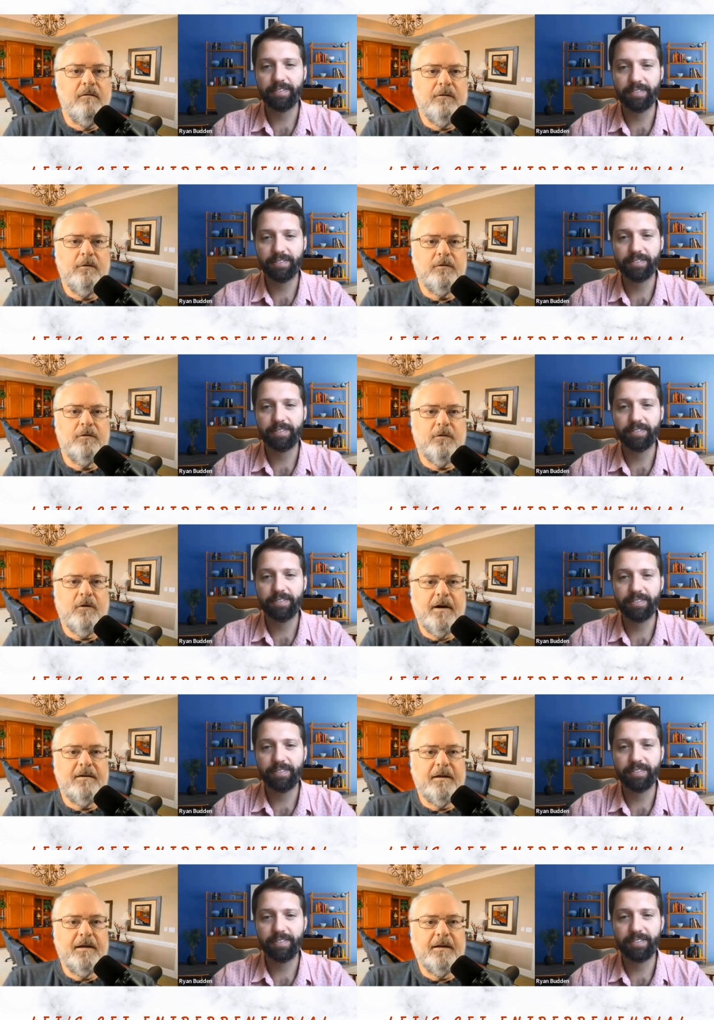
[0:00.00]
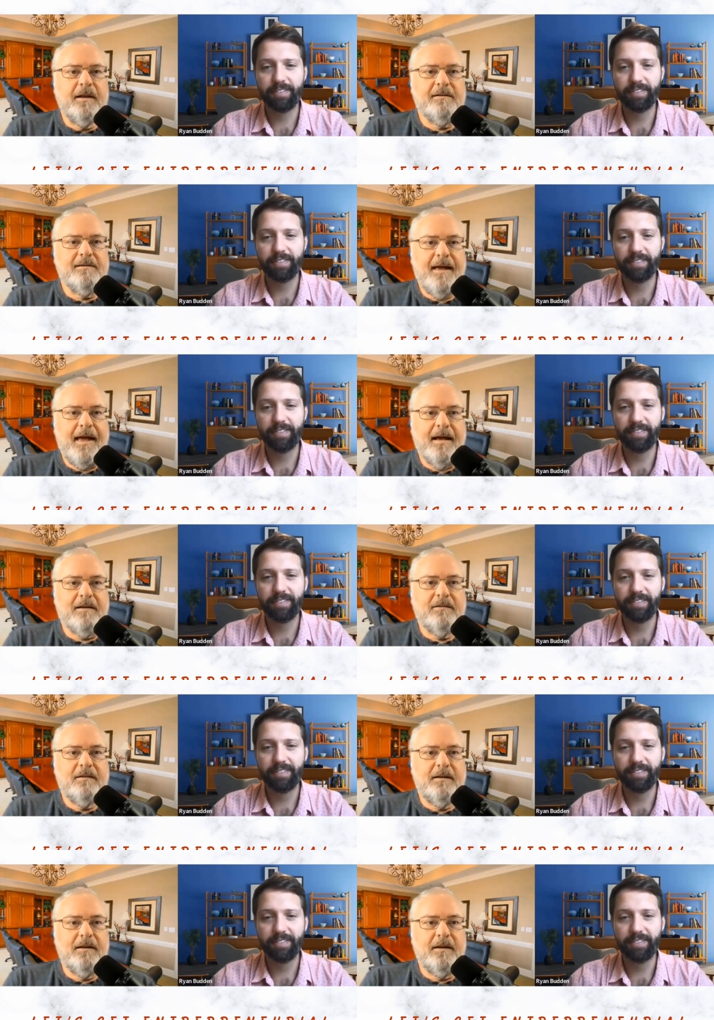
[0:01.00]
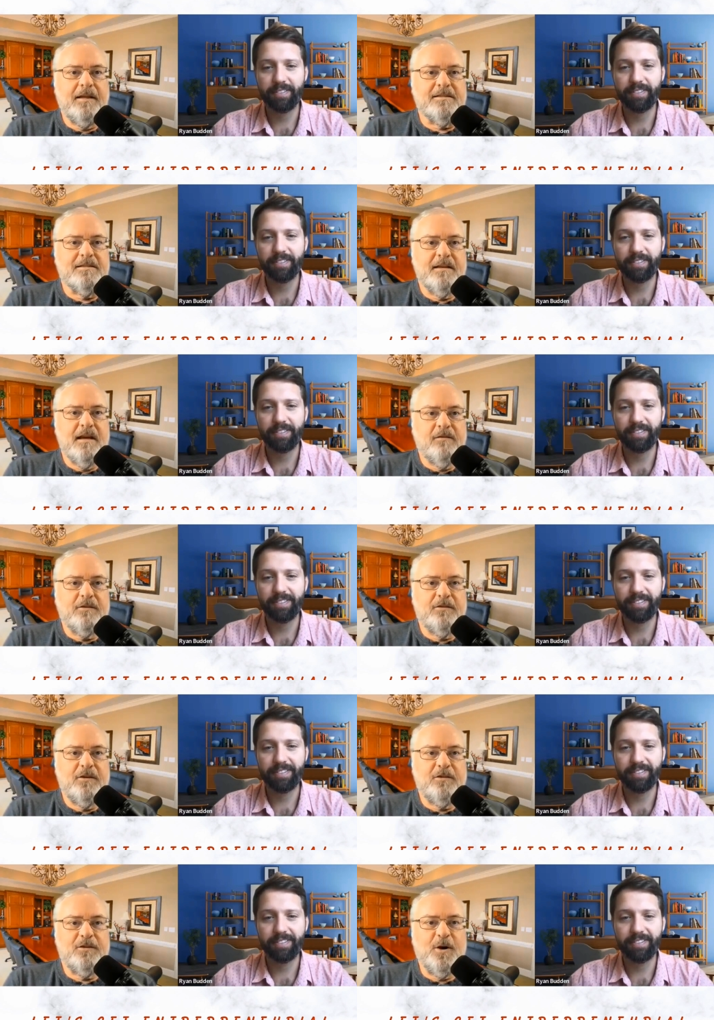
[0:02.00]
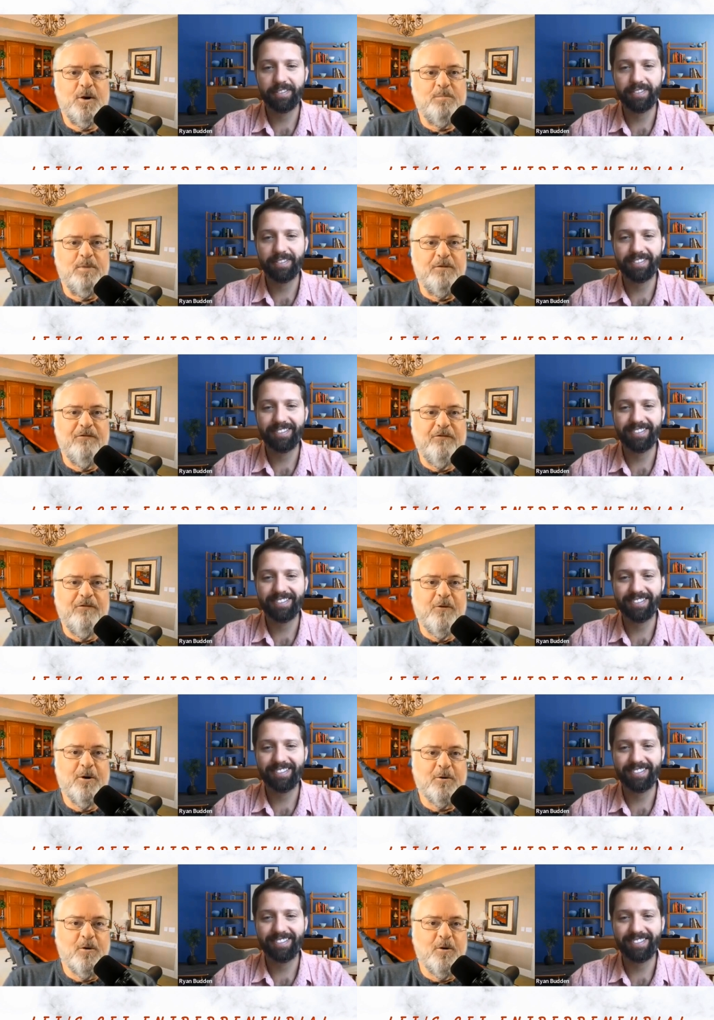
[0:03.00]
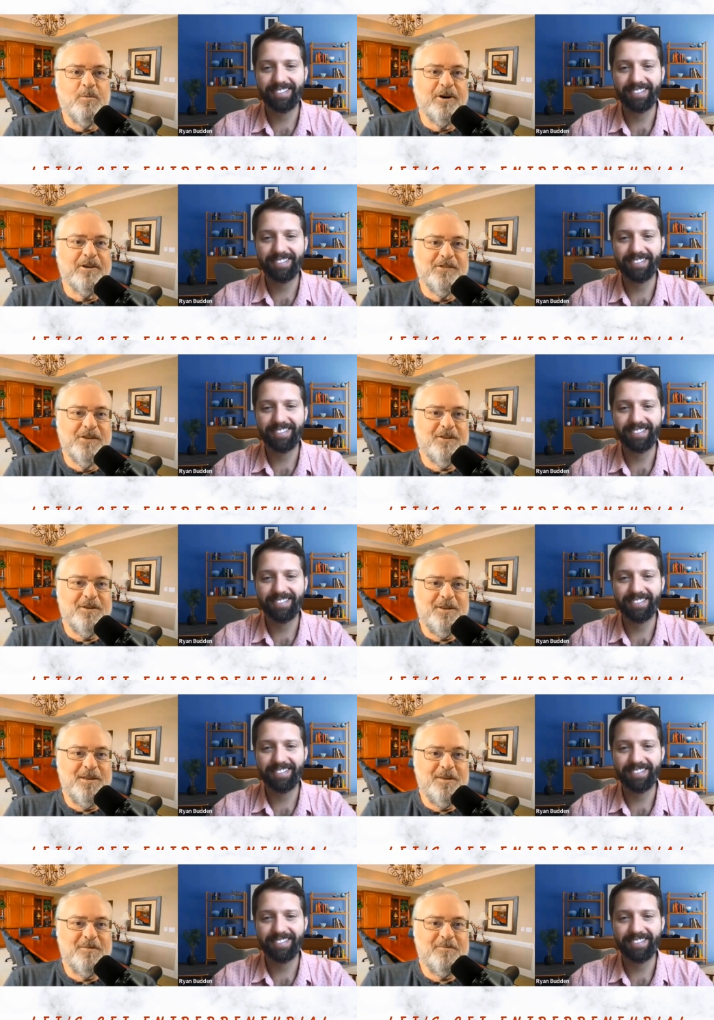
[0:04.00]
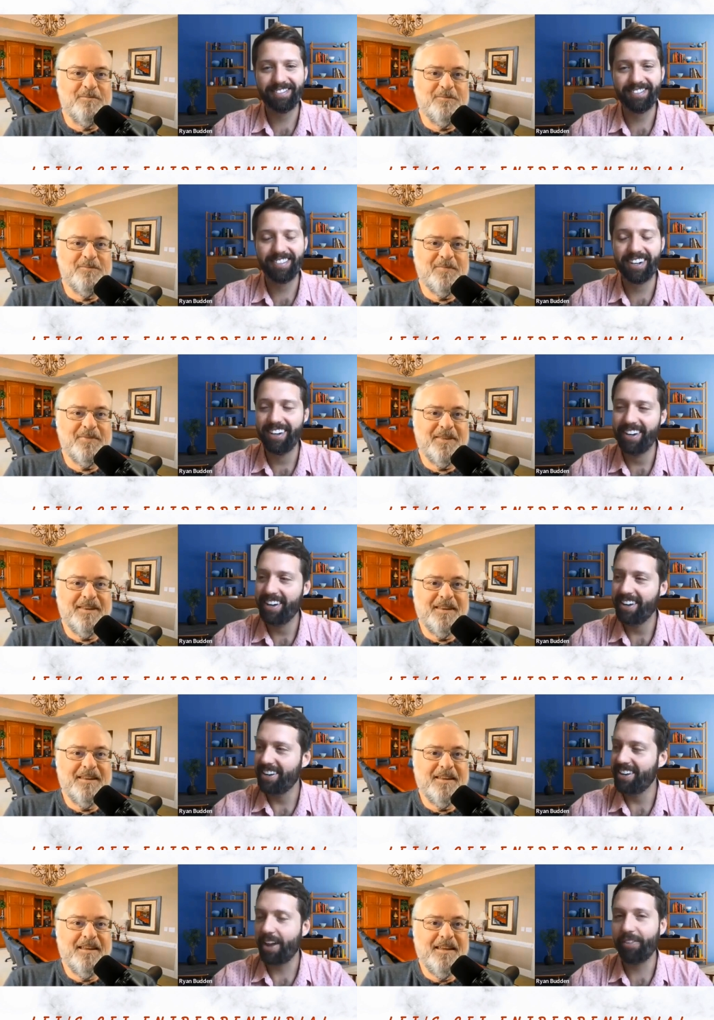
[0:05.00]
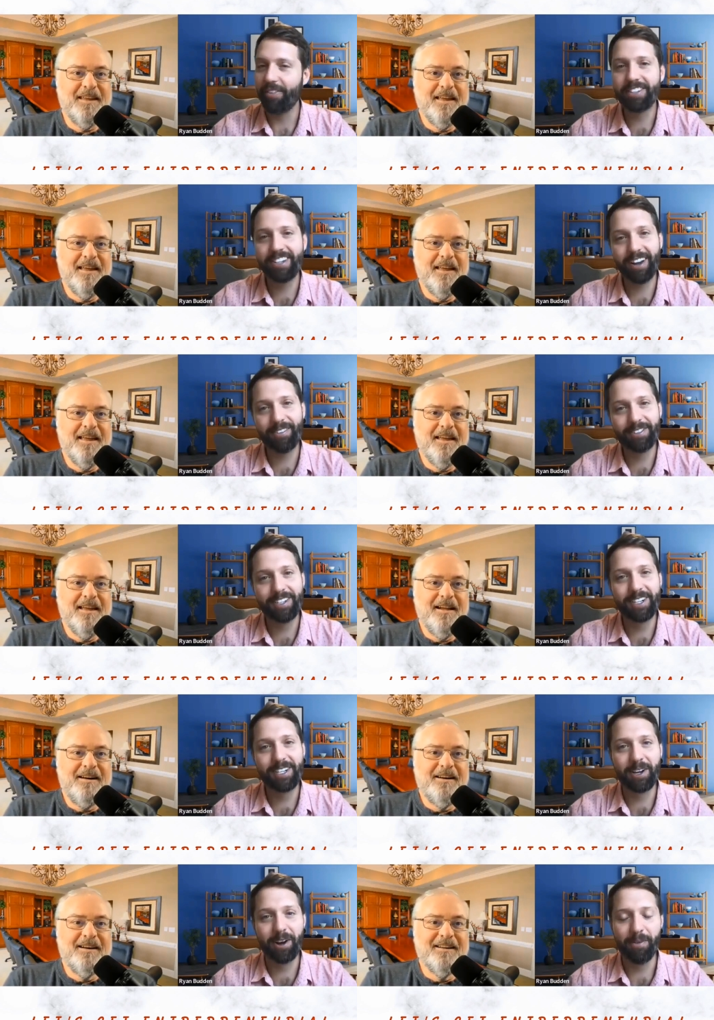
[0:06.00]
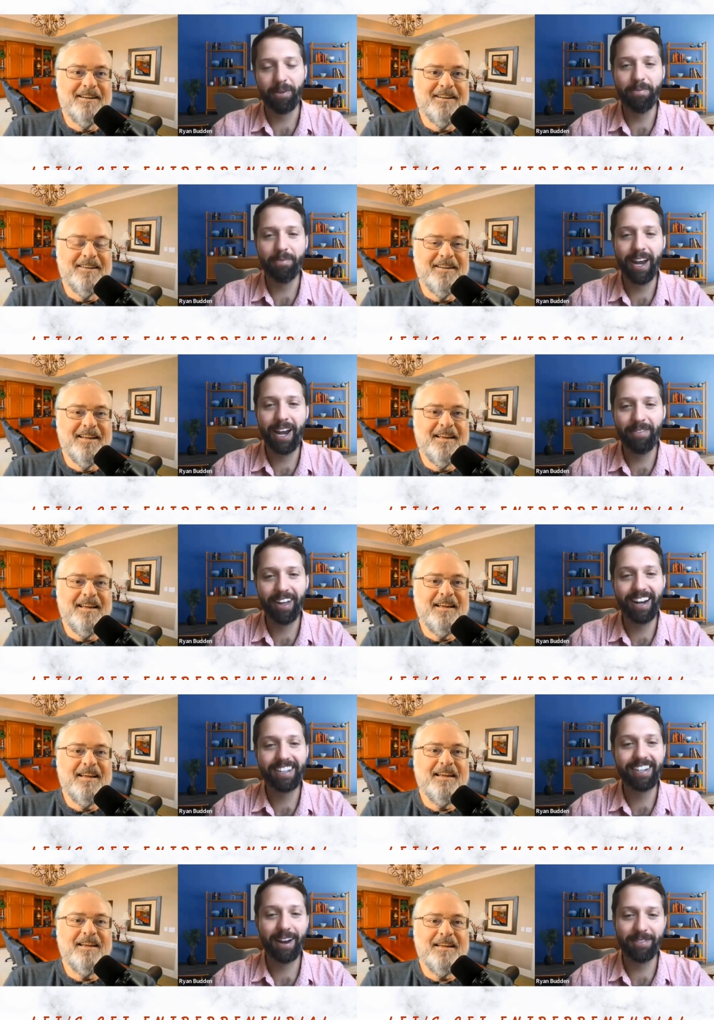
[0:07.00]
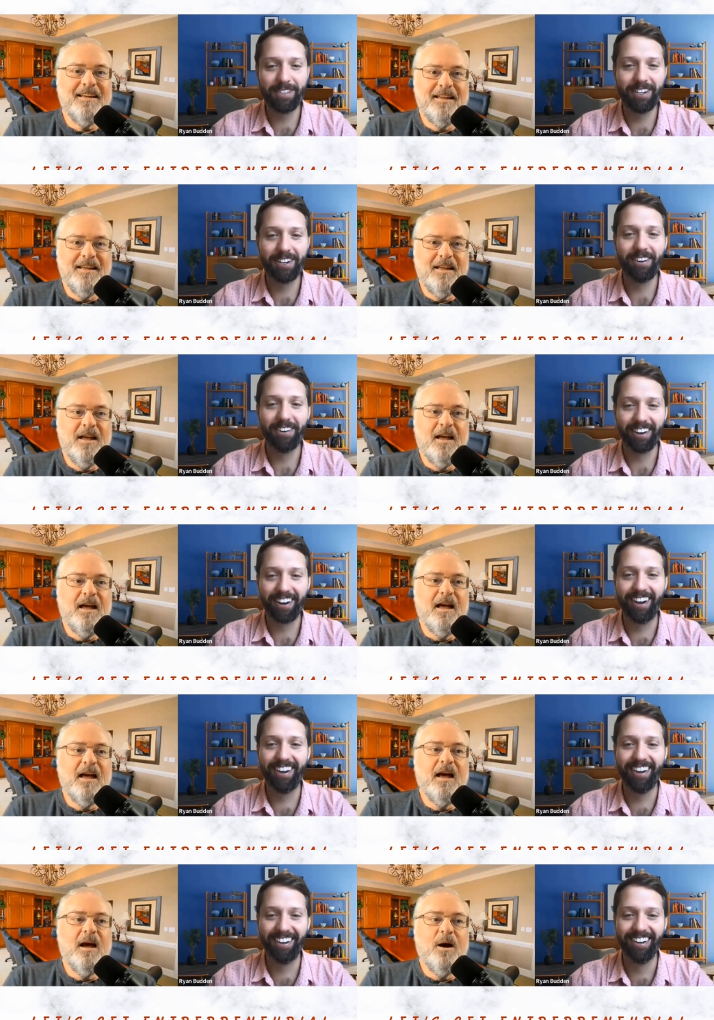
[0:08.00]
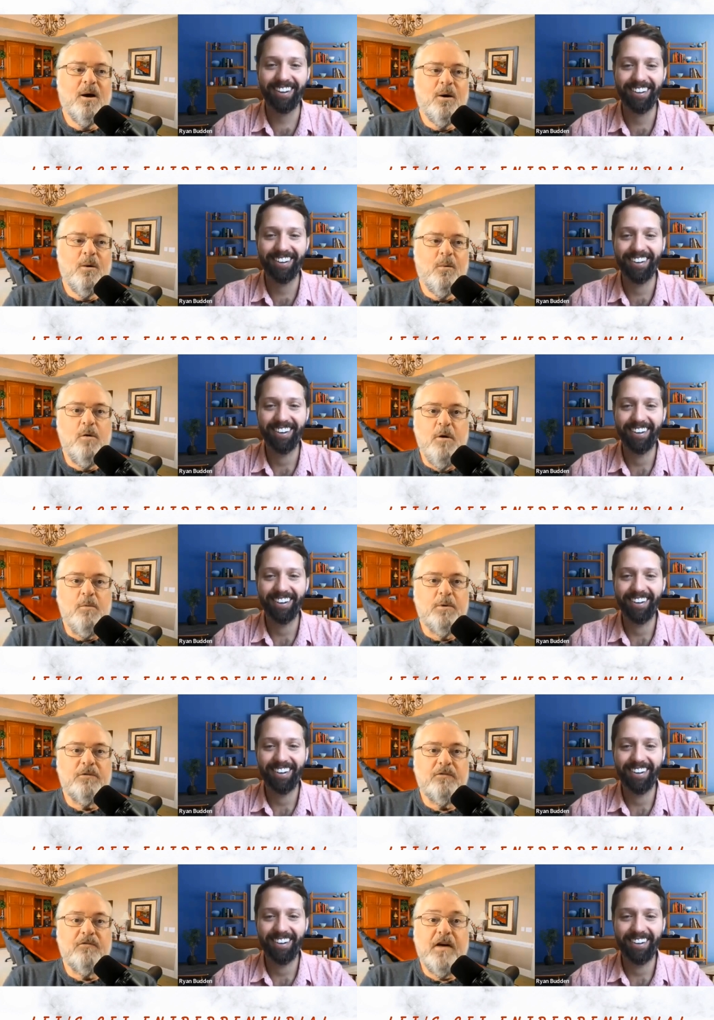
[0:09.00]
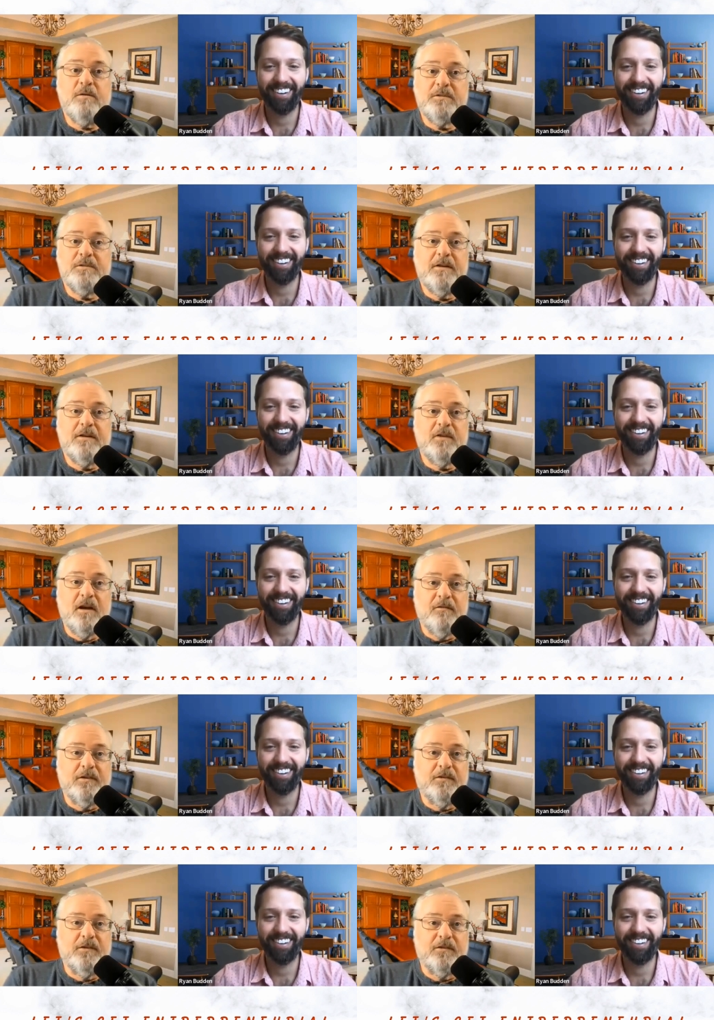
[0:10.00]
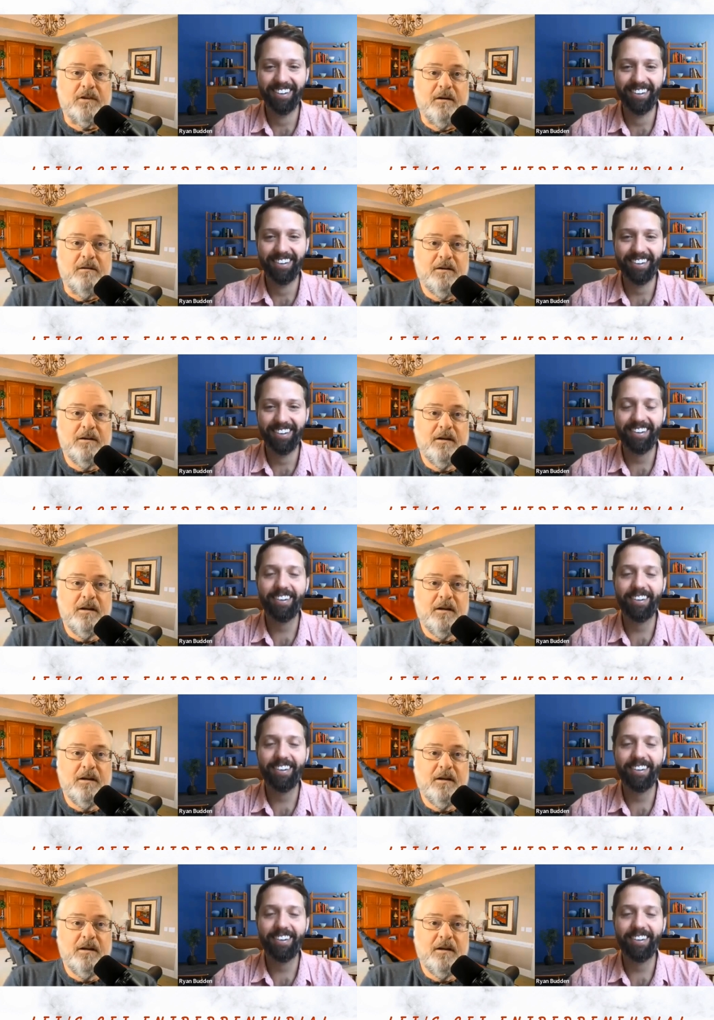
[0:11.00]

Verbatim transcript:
Speaker 1: ever tried to get a taxi in San Francisco before Uber existed?
Speaker 2: Never San Francisco, but many, many times in New York.
Speaker 1: Uber was founded in San Francisco.